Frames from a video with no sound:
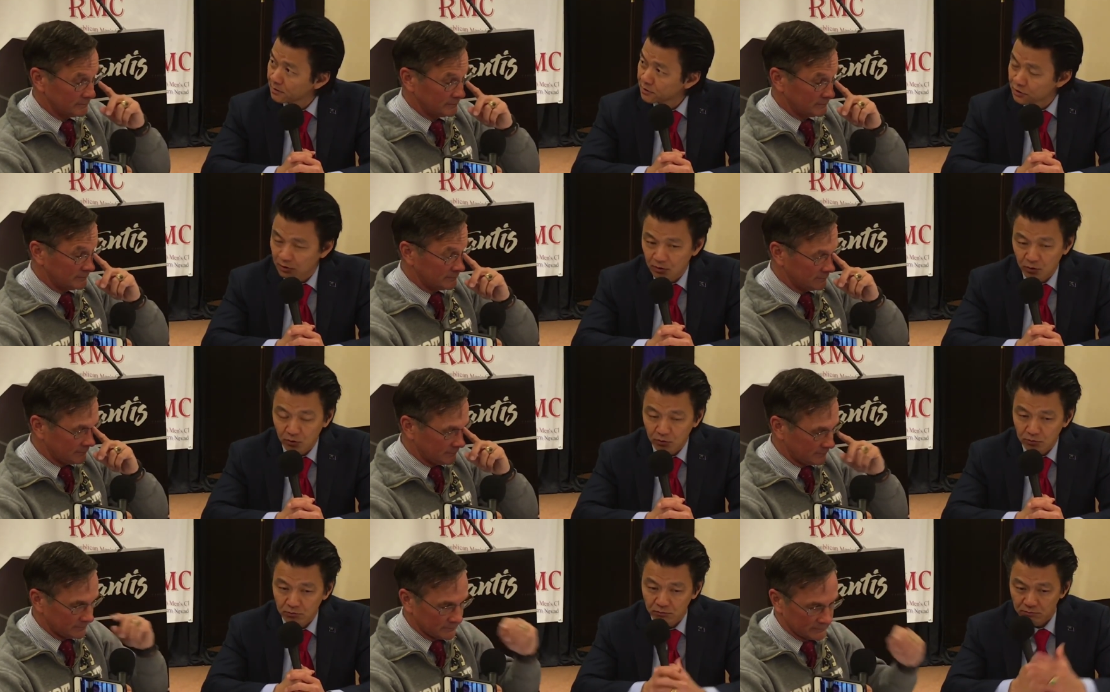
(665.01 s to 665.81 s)

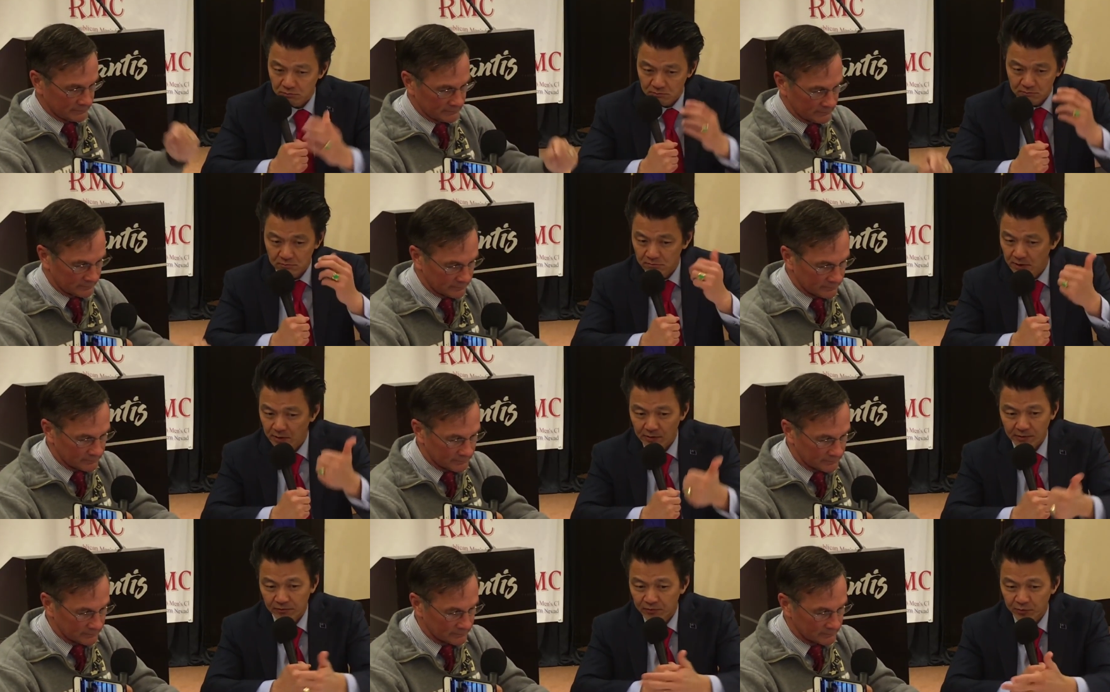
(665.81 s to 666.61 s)
Speaker 1: So, you
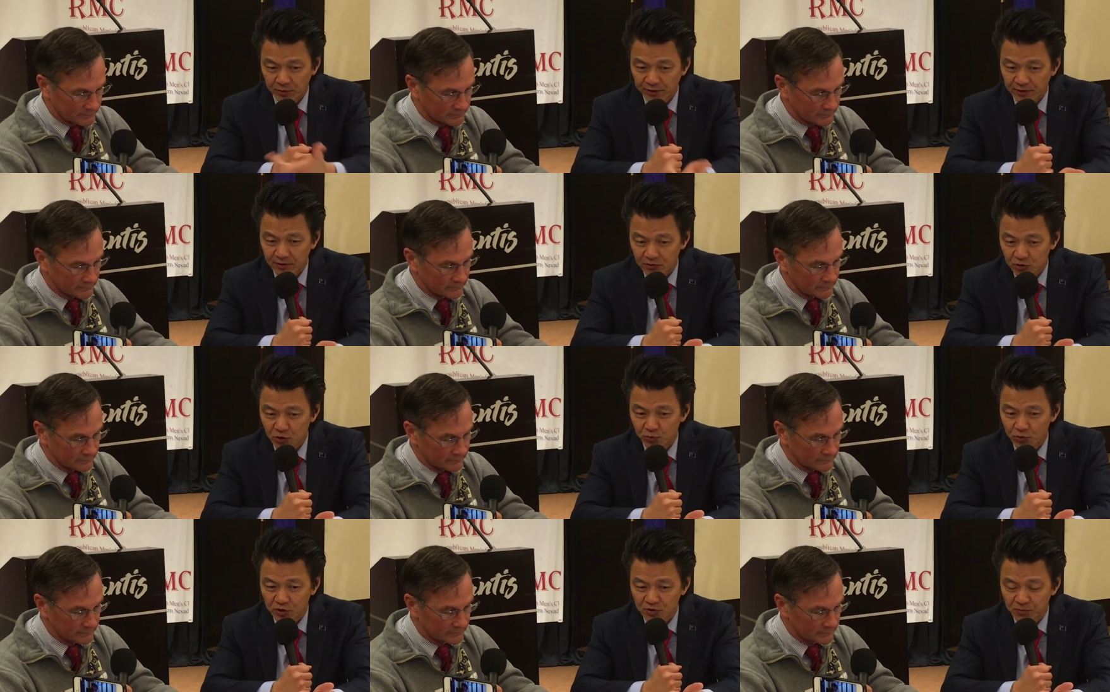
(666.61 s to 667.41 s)
know, we're building on two
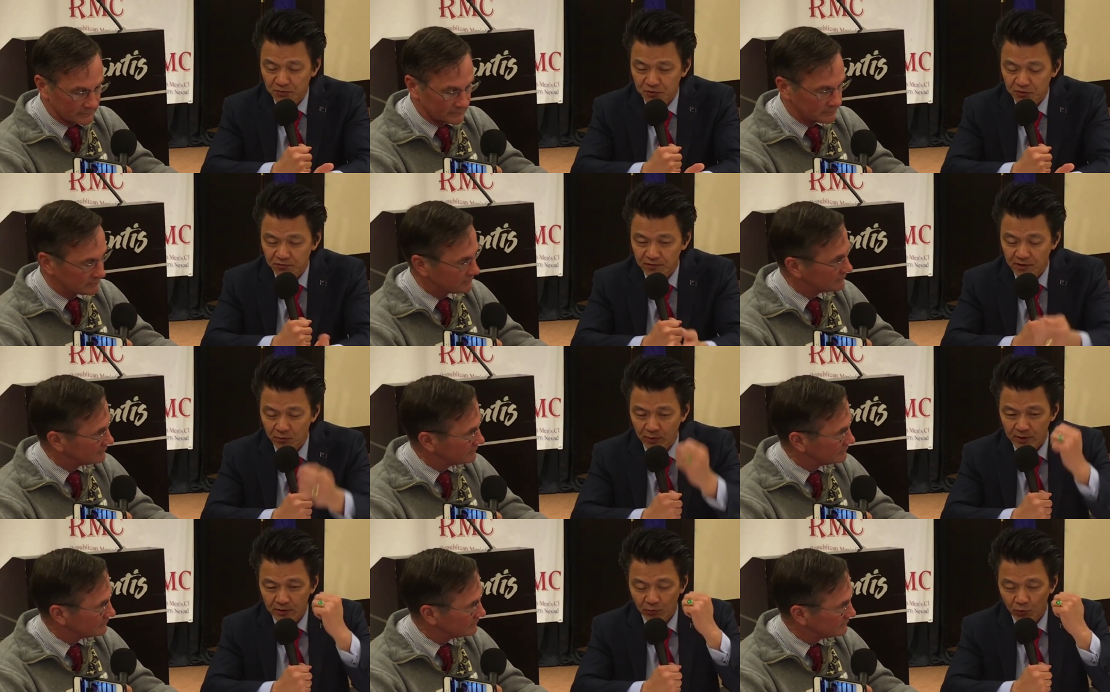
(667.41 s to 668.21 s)
principles so far.
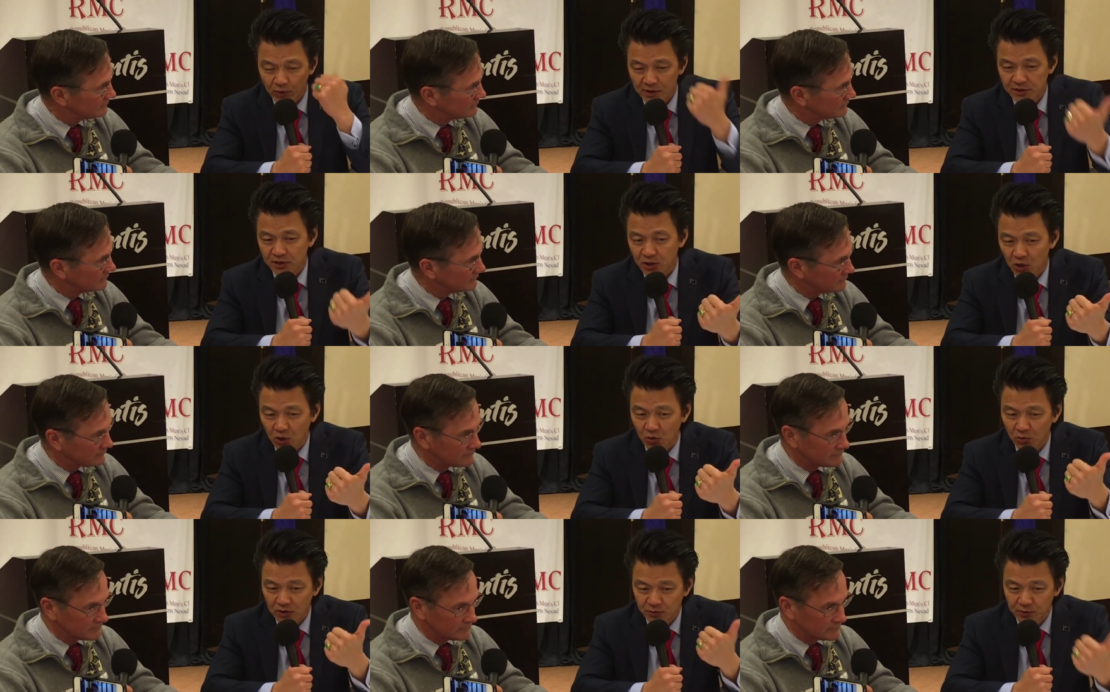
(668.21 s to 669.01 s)
One, what is the
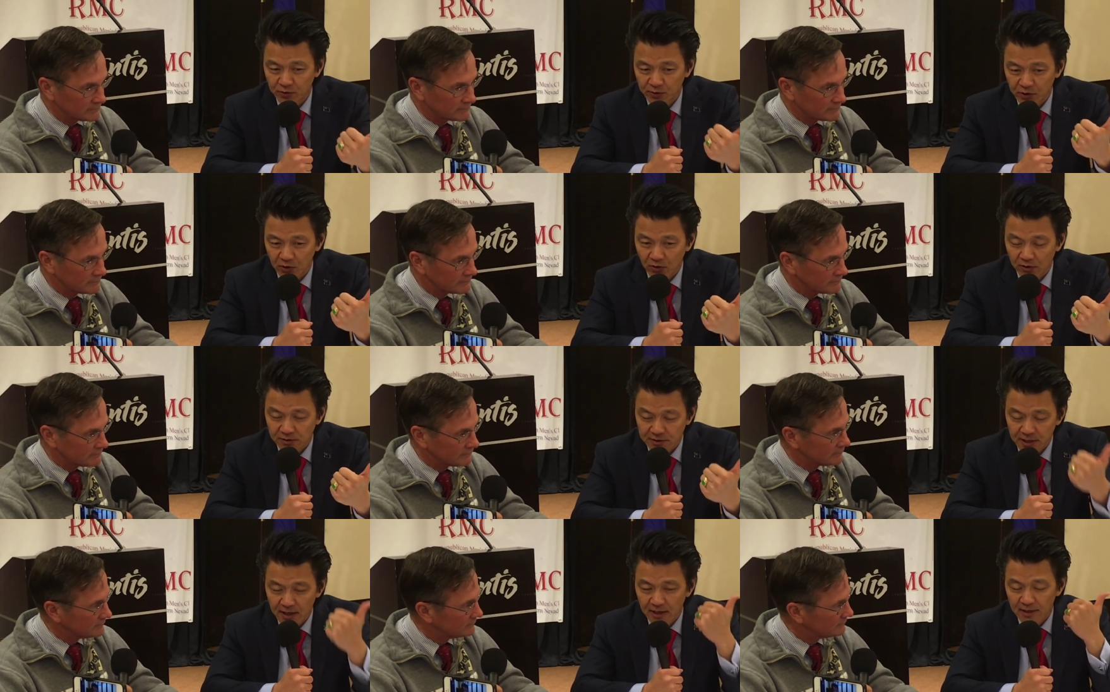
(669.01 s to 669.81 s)
goal? Once we know what the goal
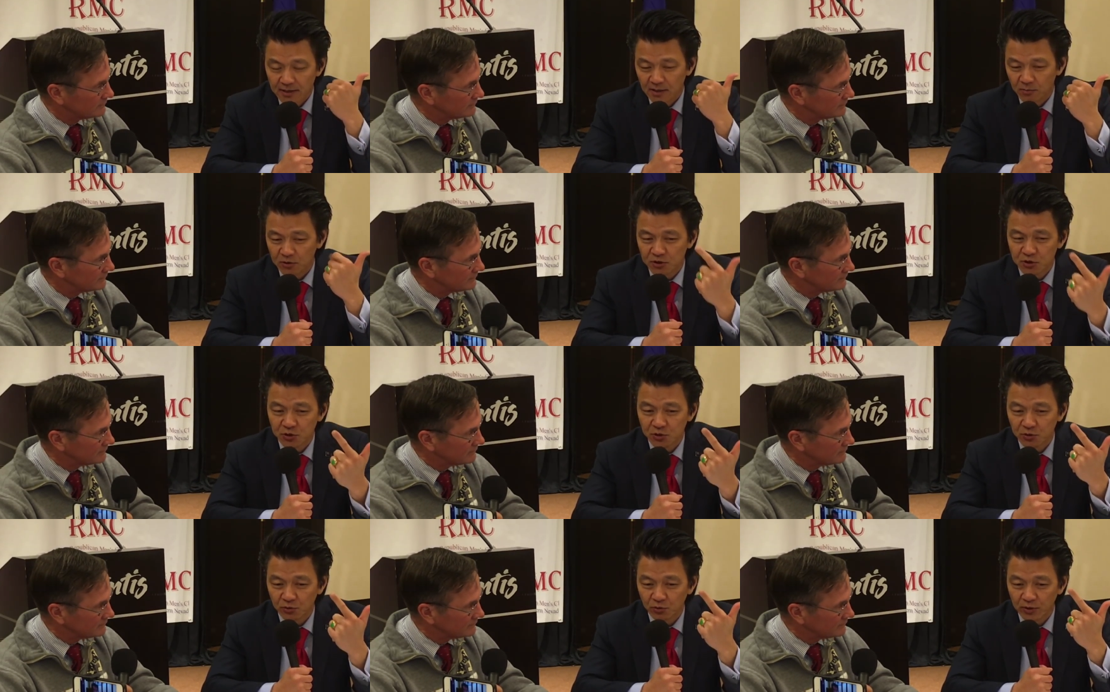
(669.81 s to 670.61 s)
is. Number
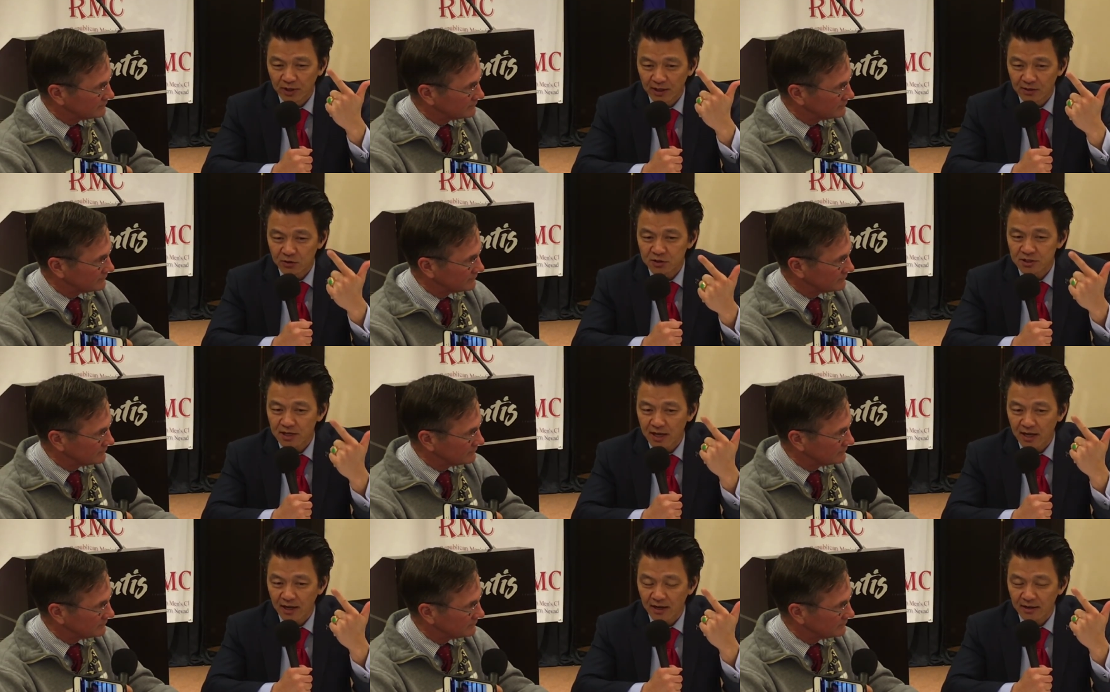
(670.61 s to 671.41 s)
two, we
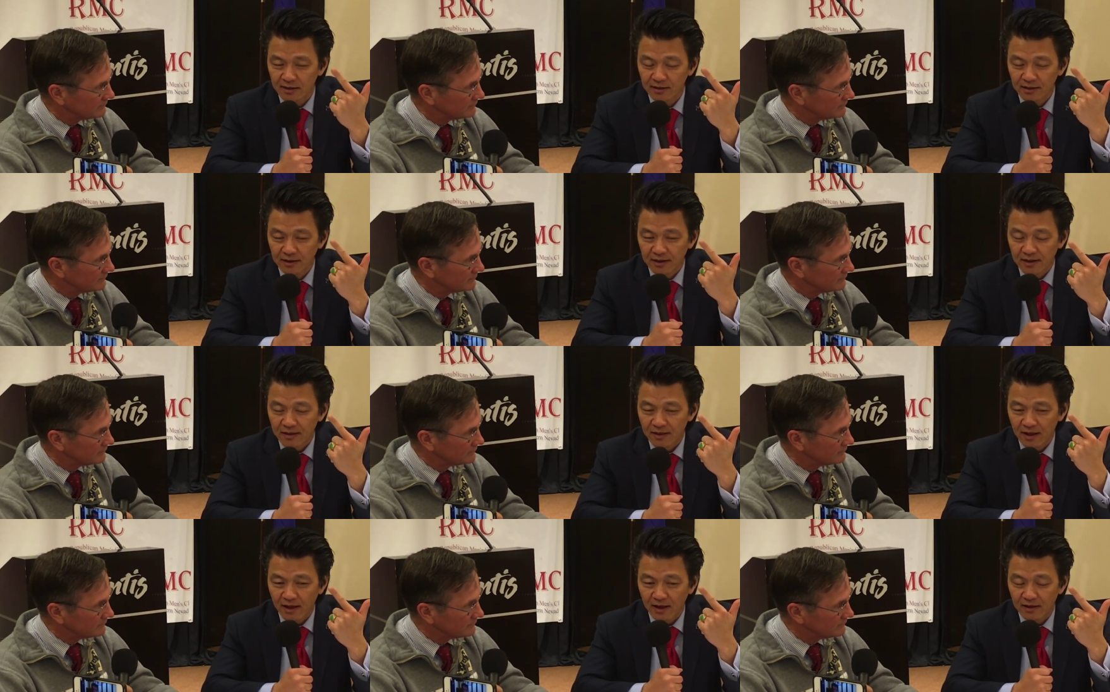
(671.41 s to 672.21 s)
understand
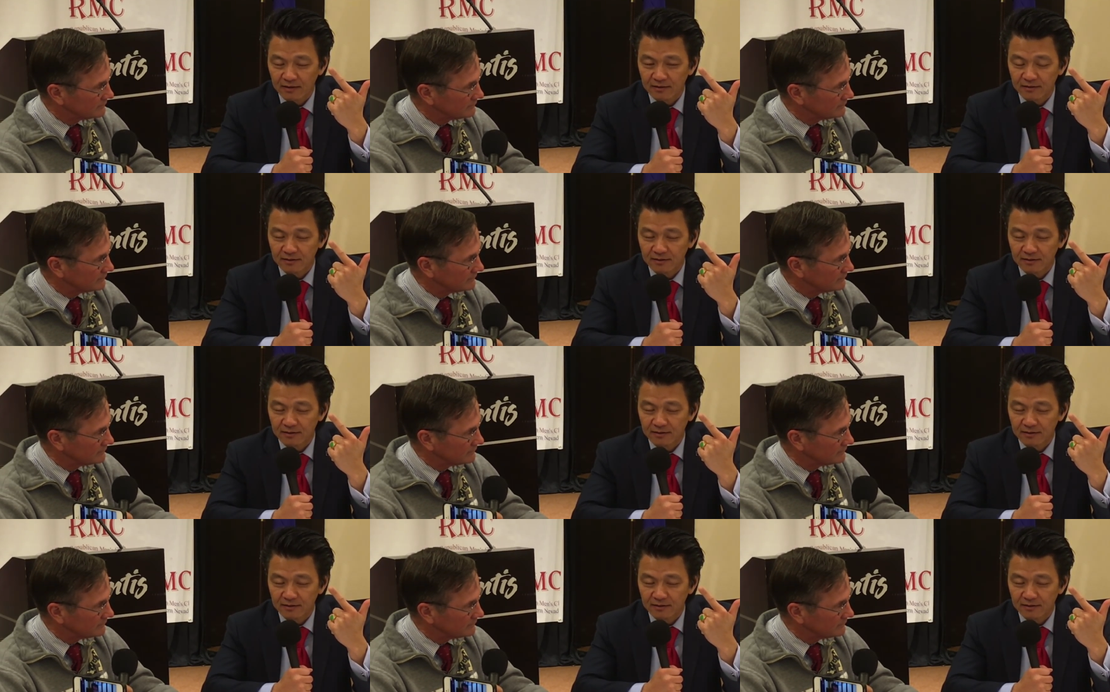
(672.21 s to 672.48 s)
that